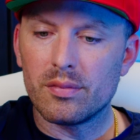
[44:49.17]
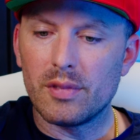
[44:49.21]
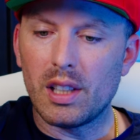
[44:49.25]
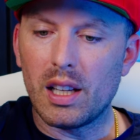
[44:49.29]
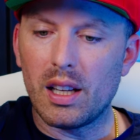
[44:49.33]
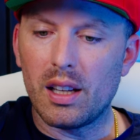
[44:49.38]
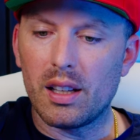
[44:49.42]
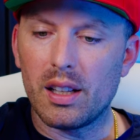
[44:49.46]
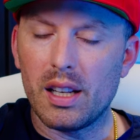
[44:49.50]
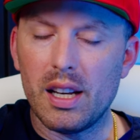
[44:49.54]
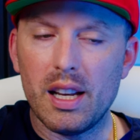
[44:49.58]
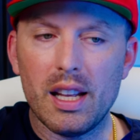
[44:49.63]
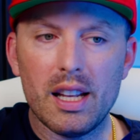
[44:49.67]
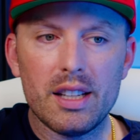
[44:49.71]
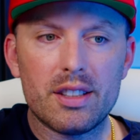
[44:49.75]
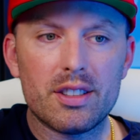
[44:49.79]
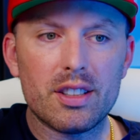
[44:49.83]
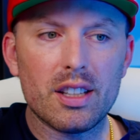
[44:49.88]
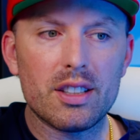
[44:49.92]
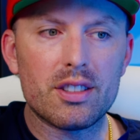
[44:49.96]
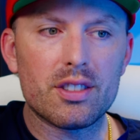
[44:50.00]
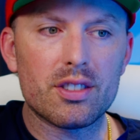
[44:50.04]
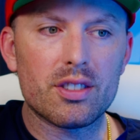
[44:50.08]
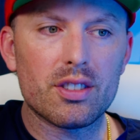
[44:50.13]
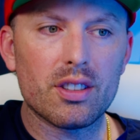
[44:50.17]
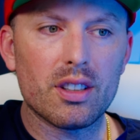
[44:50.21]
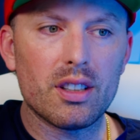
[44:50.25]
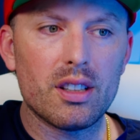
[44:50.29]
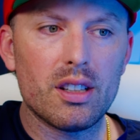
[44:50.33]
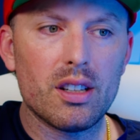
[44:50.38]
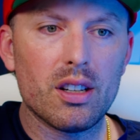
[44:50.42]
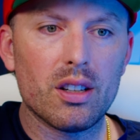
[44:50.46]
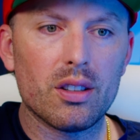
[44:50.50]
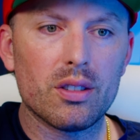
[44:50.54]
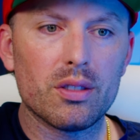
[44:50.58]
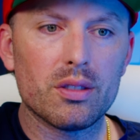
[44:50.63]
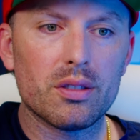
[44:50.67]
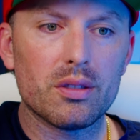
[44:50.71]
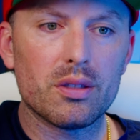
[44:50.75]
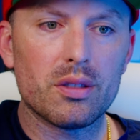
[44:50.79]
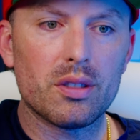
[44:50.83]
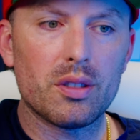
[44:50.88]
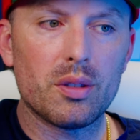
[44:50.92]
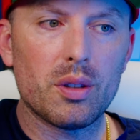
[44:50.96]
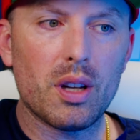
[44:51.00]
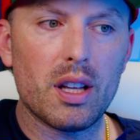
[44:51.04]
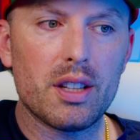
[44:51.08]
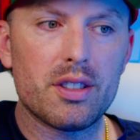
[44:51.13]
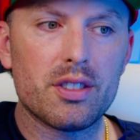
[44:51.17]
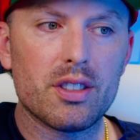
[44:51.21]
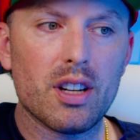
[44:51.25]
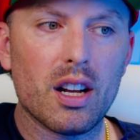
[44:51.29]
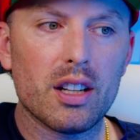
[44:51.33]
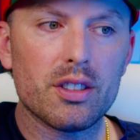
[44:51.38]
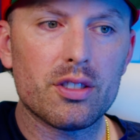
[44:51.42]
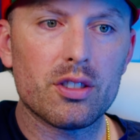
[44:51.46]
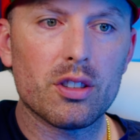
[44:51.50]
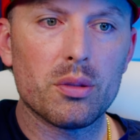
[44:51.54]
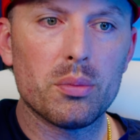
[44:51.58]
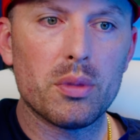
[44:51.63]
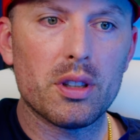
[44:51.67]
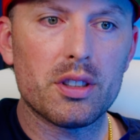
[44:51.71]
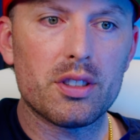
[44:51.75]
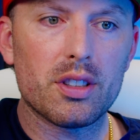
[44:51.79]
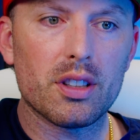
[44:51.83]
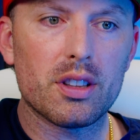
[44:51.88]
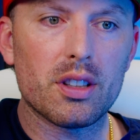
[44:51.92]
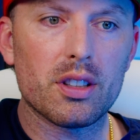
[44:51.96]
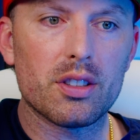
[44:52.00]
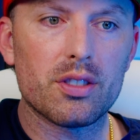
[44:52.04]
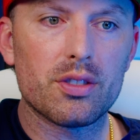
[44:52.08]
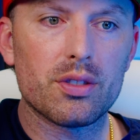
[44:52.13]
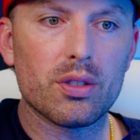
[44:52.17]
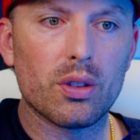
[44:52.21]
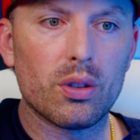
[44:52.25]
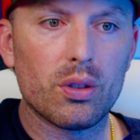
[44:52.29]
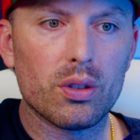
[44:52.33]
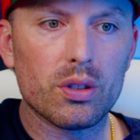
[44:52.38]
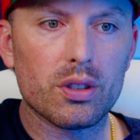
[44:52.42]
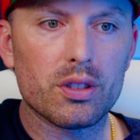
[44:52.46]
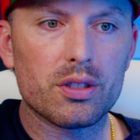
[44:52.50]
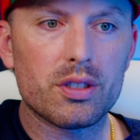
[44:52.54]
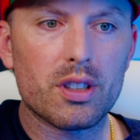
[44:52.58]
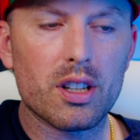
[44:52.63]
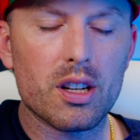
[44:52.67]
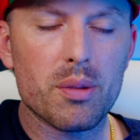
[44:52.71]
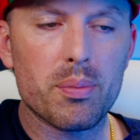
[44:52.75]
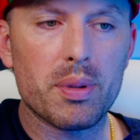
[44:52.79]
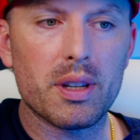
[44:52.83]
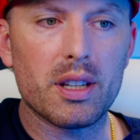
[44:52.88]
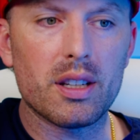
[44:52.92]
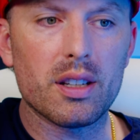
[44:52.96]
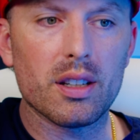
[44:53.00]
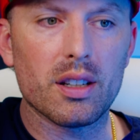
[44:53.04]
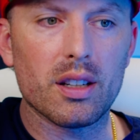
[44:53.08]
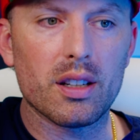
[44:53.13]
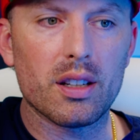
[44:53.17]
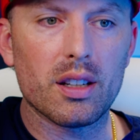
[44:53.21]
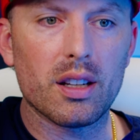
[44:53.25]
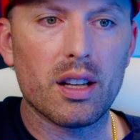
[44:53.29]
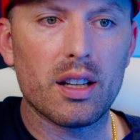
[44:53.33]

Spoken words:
Yeah, and it's it's not so much that the solar is going to be good.